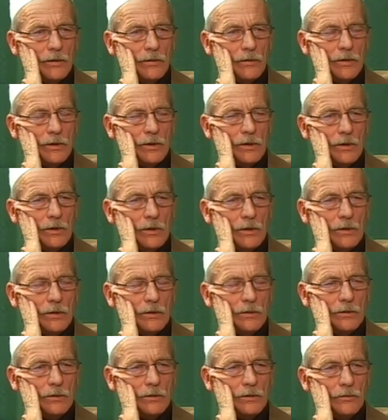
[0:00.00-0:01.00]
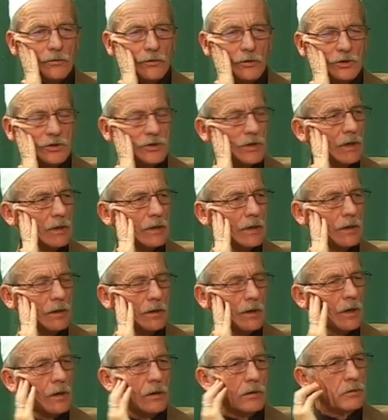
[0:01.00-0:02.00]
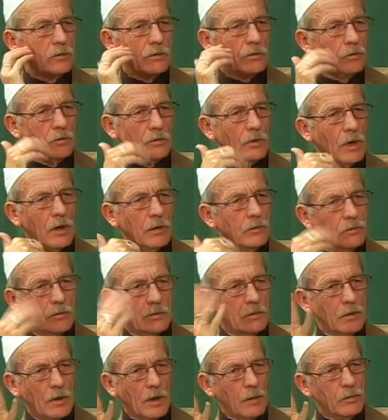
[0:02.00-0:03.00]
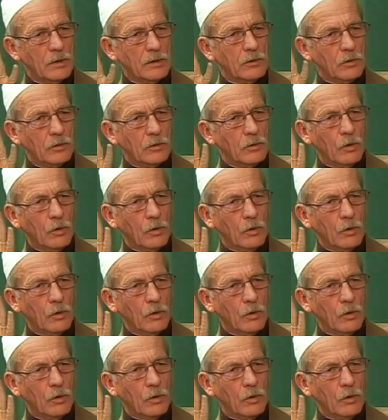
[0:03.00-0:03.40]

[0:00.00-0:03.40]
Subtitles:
unfortunately, to